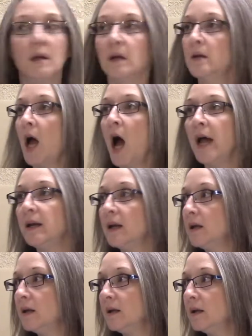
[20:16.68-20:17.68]
Not
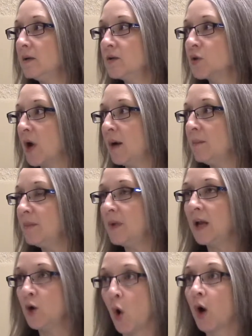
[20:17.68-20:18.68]
Trump,
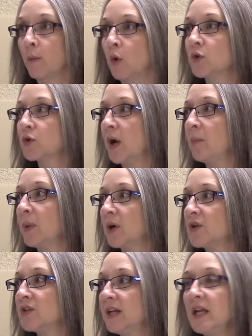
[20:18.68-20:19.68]
a normal Trump
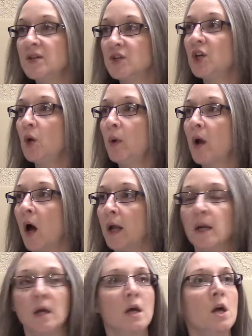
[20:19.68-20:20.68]
person. He's QAnon.
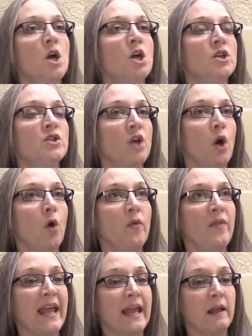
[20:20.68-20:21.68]
So
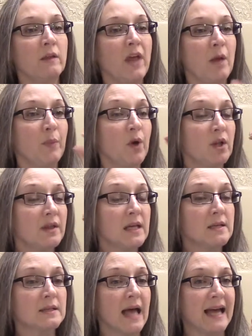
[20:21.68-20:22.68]
they put
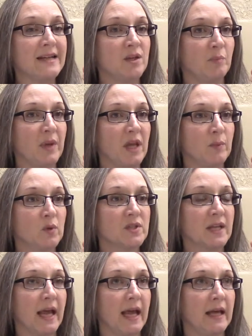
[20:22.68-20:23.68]
these lies in people's
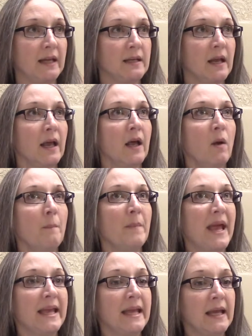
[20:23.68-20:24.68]
head,
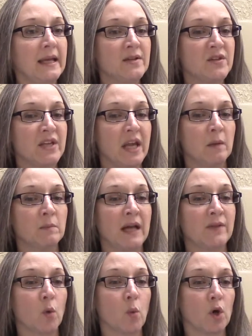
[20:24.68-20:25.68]
making it seem like
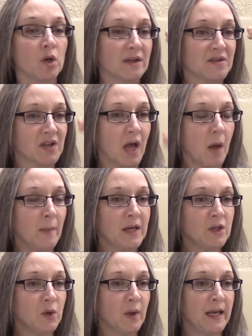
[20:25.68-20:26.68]
the world is coming
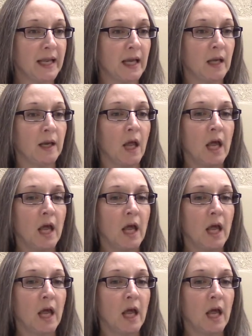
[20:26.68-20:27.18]
to an end.